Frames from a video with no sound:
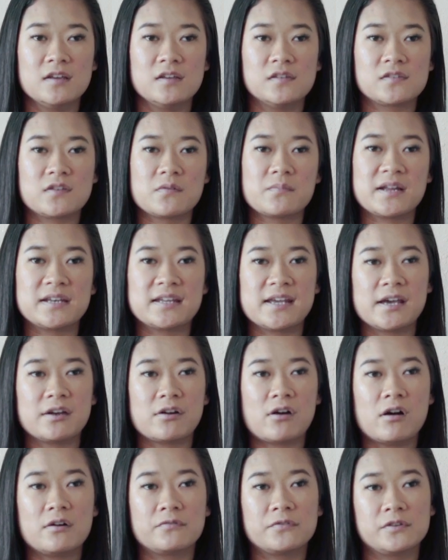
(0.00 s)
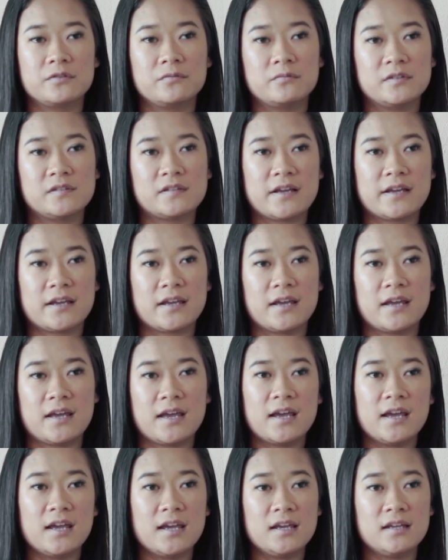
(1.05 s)
So my dad offered and was like,
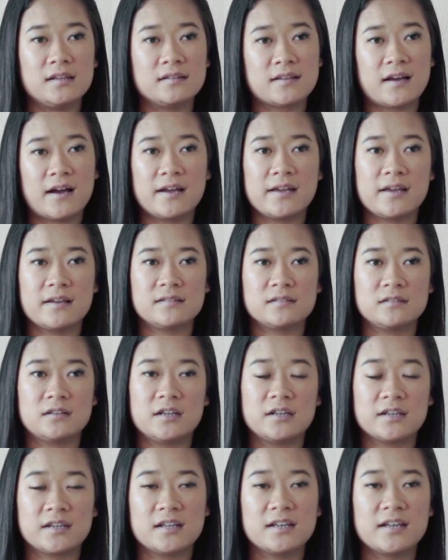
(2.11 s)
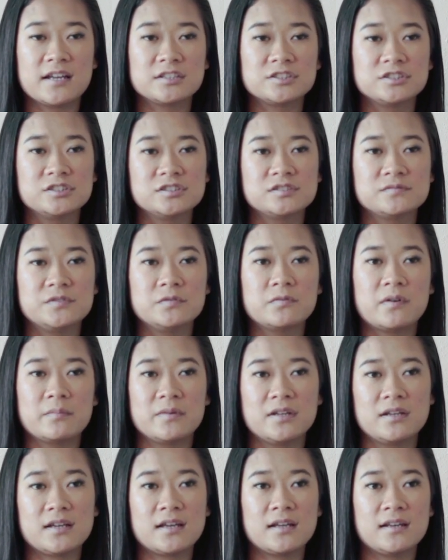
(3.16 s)
hey, Ty has a lot of connections if you want
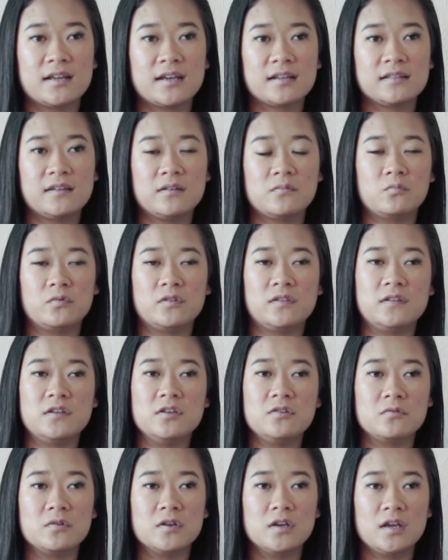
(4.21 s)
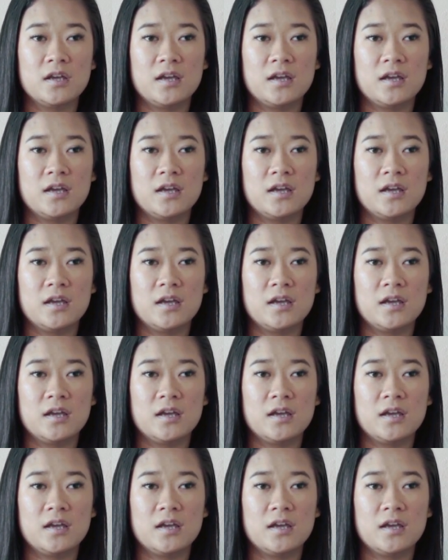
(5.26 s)
me to connect him with you.